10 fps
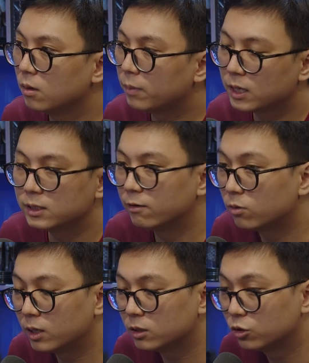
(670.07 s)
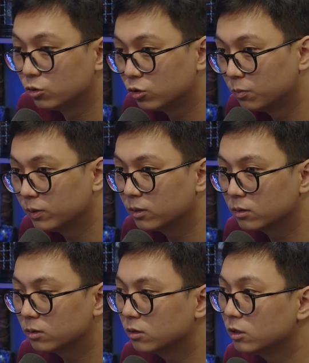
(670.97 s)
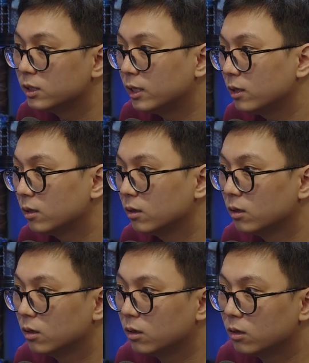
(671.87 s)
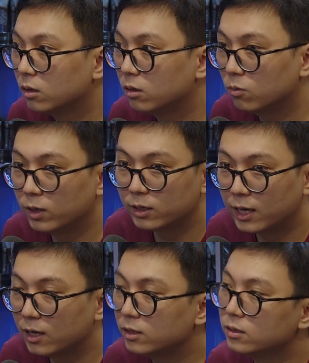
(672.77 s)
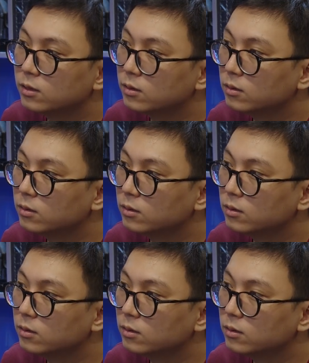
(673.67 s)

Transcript: Because everyone is too stupid to see where the talent is.